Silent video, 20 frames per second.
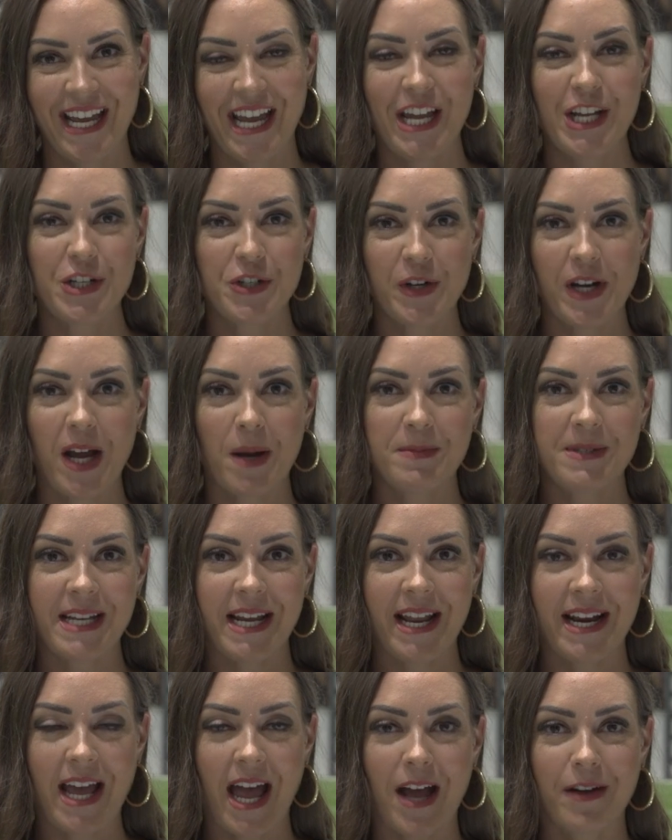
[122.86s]
Injury
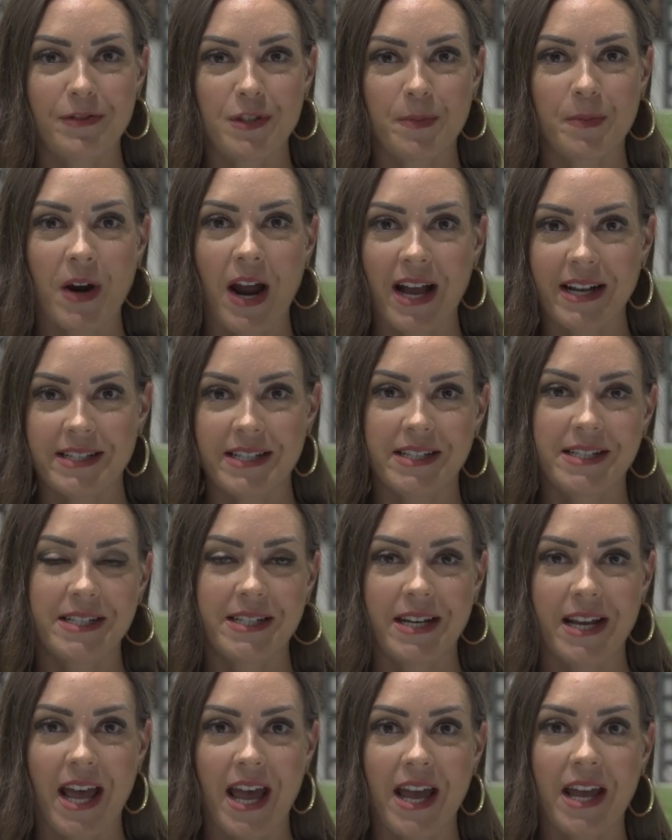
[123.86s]
update after practice
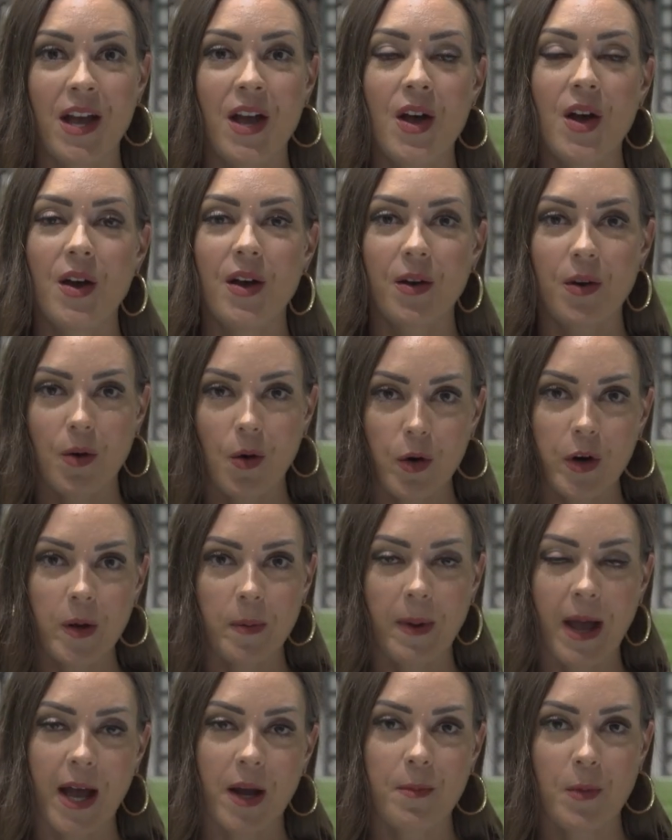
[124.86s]
today.
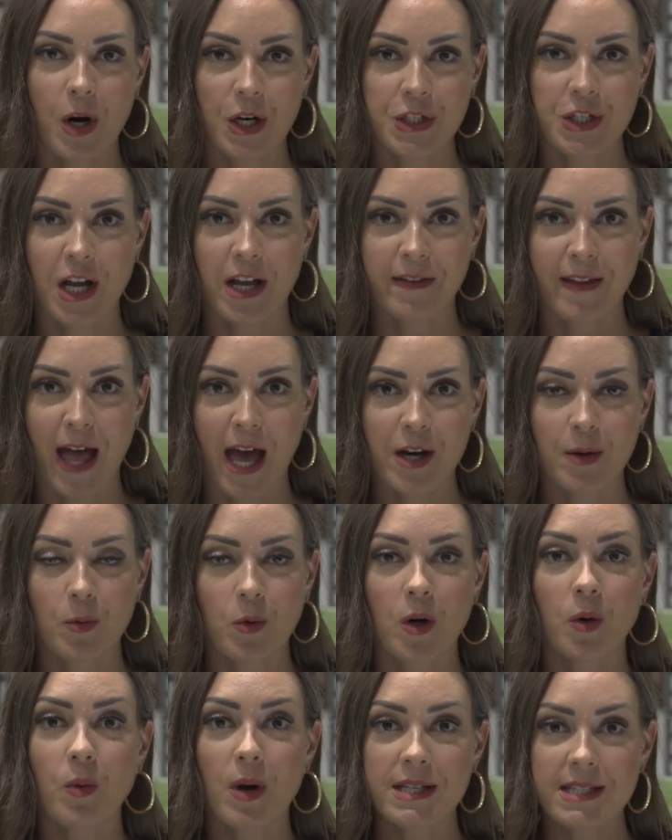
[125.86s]
Cornerback Marshawn
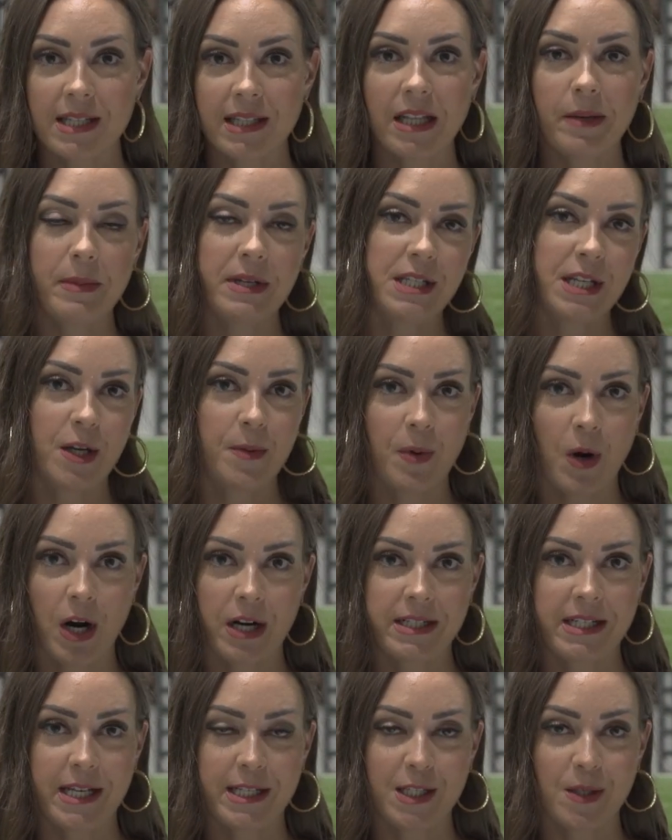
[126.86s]
Lattimore was a limited
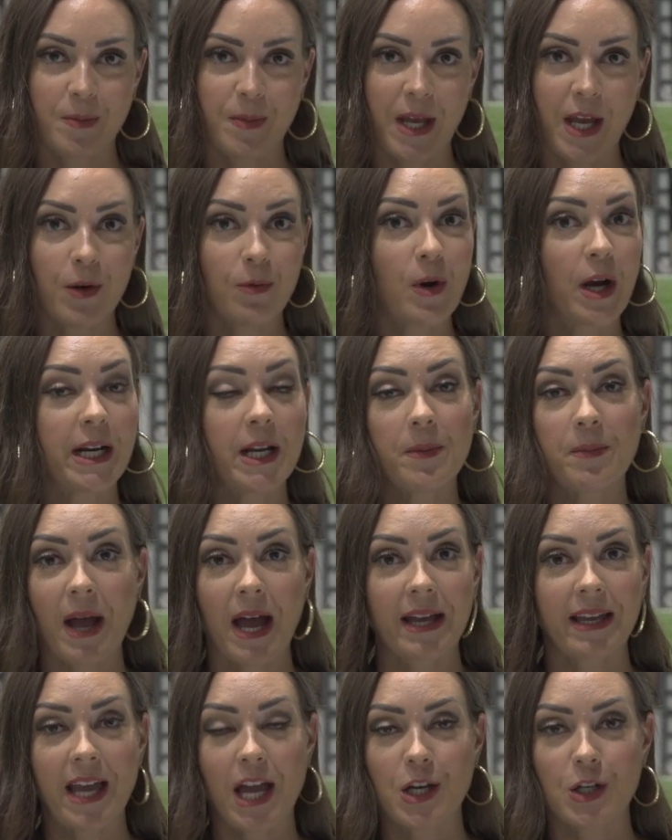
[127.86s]
participant. Running
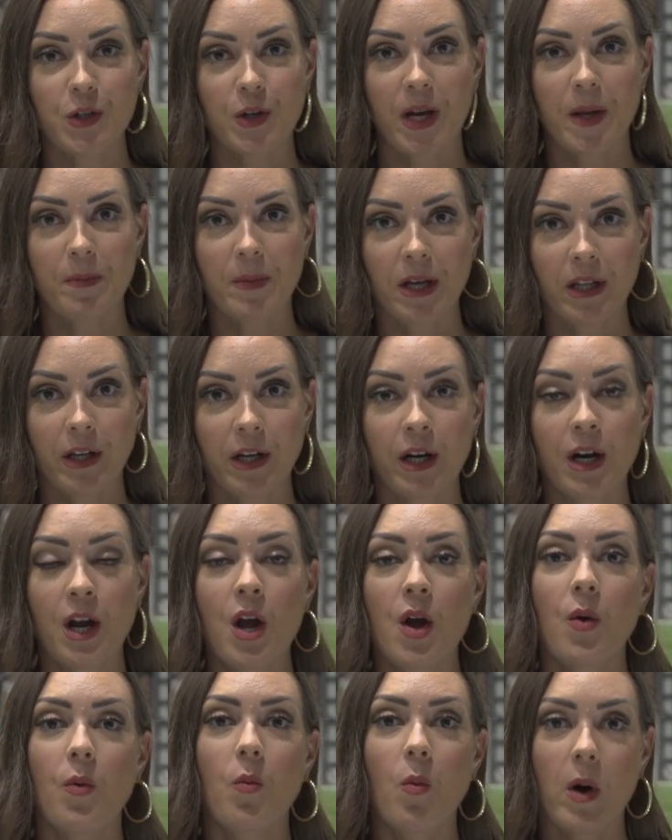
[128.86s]
back Kendre Miller
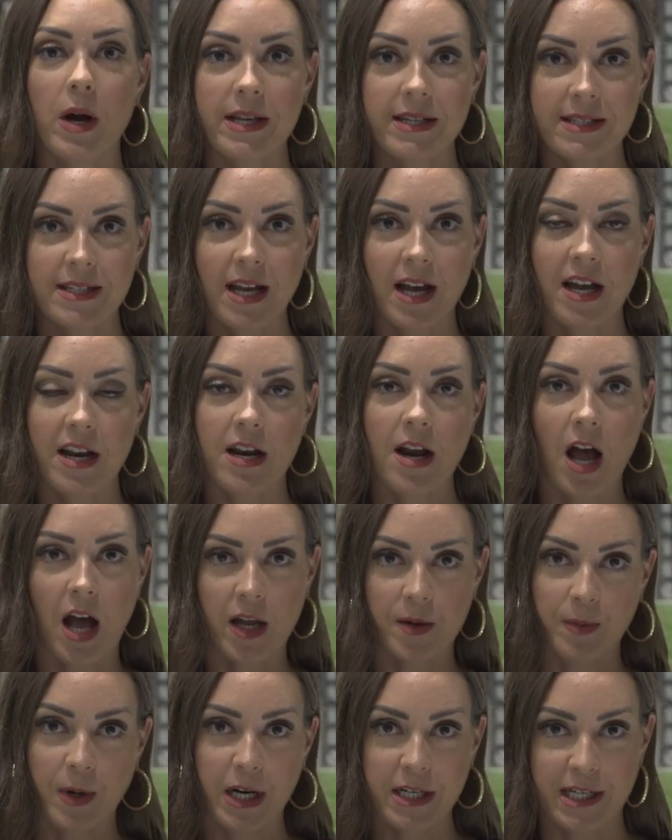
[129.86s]
was a
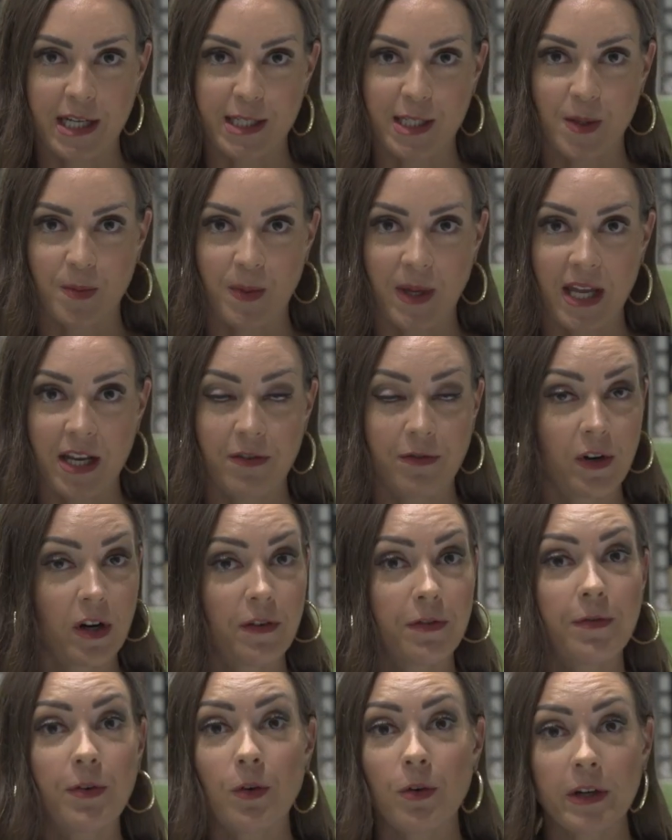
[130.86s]
non-participant. For
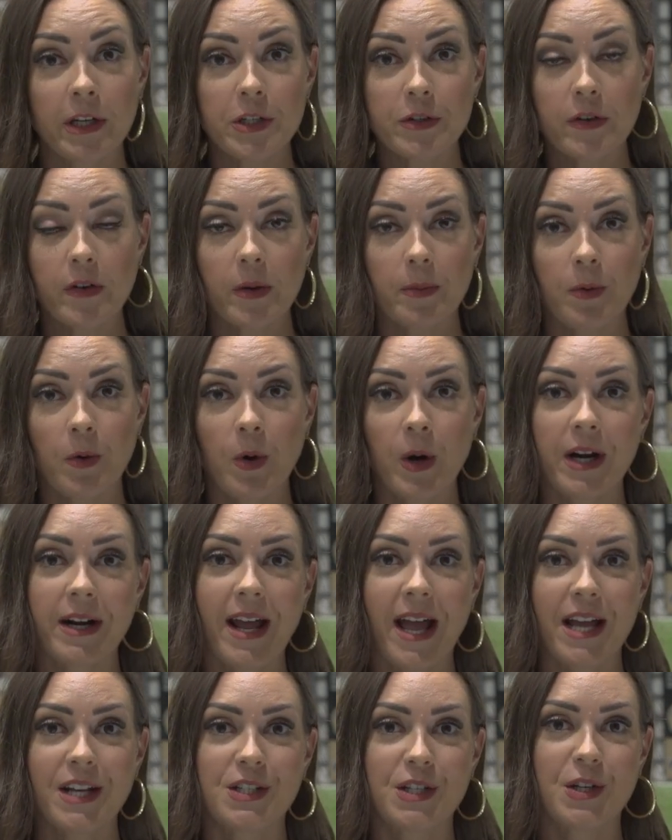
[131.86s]
a full injury report,
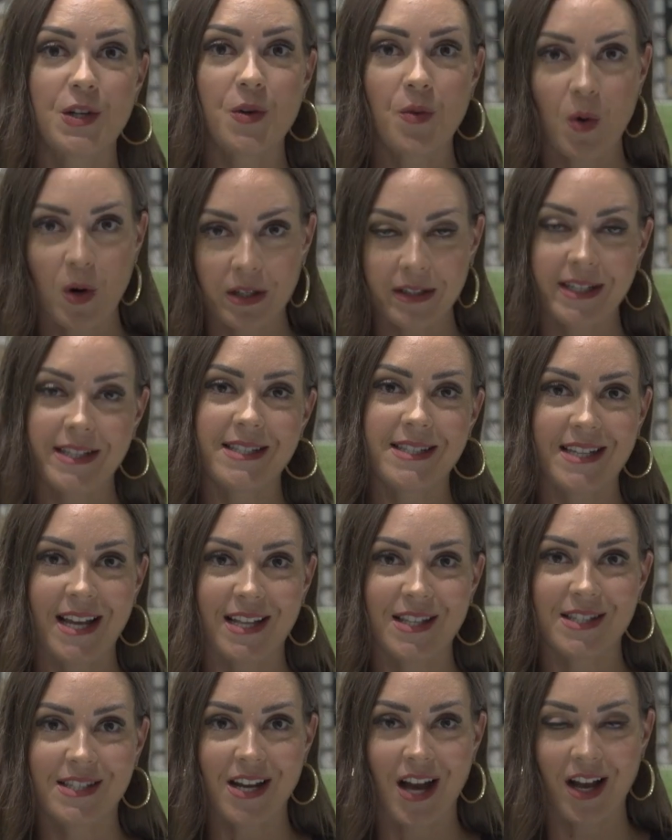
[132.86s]
head to
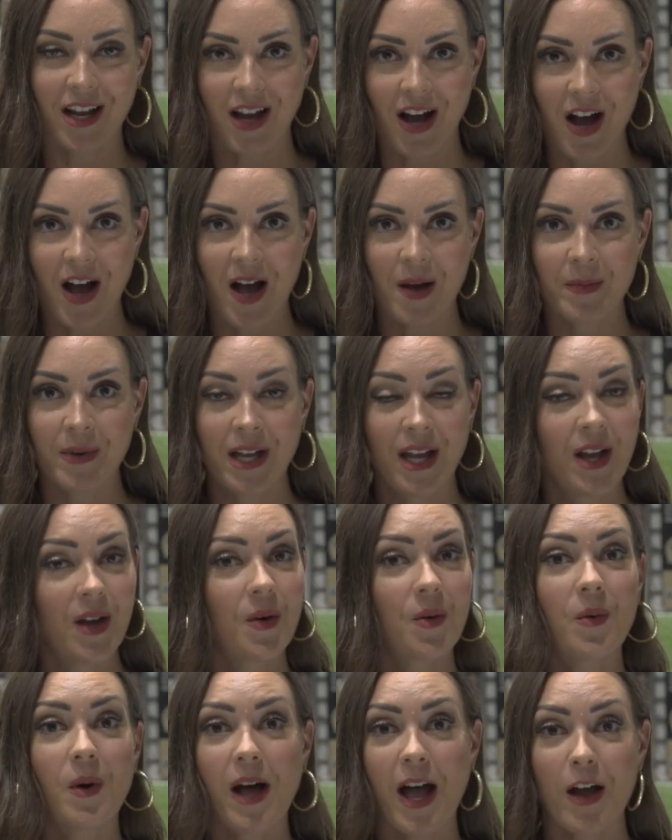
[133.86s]
NewOrleansSaints.com.
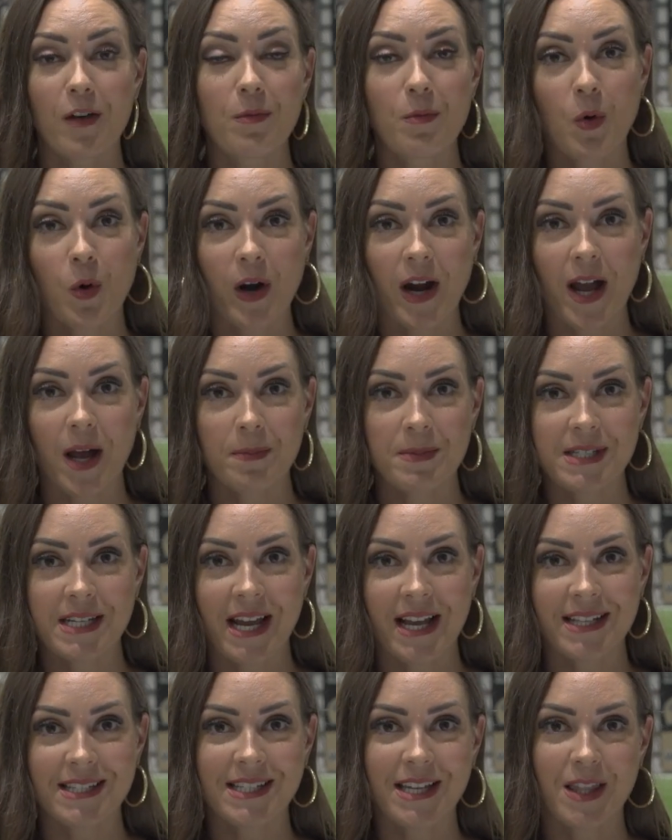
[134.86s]
We'll have more
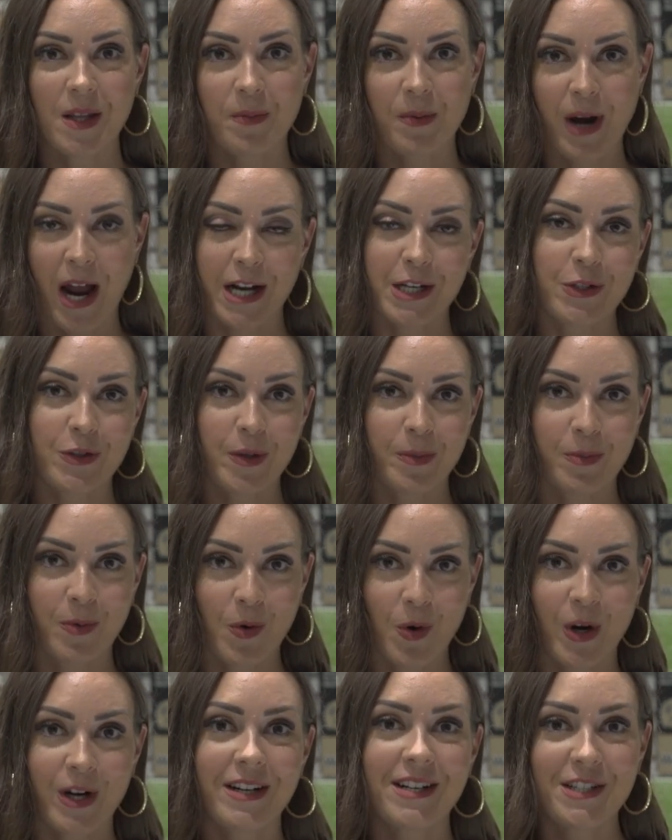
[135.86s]
updates in the practice
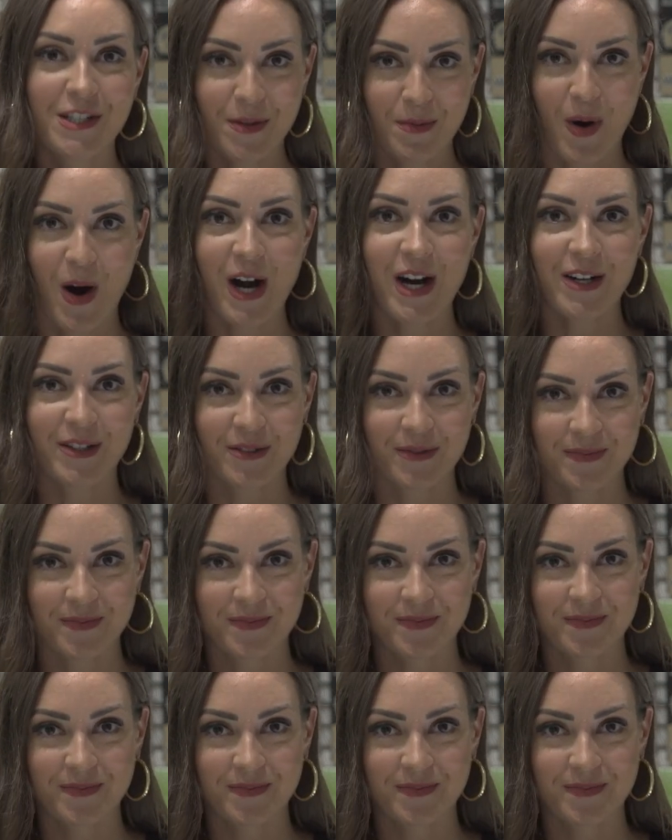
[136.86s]
report tomorrow.